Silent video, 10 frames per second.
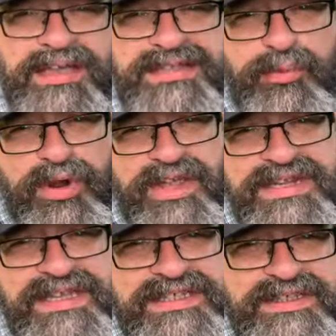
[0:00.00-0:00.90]
somewhere that
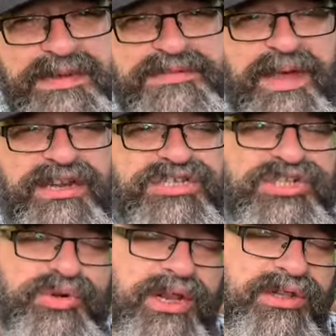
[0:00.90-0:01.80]
doesn't speak Spanish
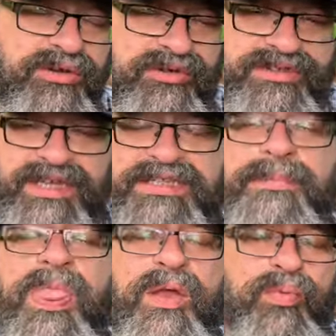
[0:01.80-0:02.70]
and trying to learn those things
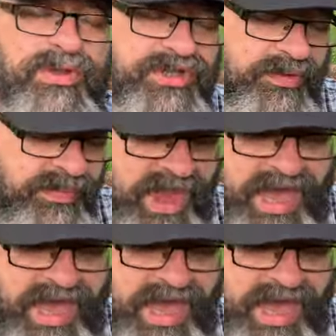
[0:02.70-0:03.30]
will do.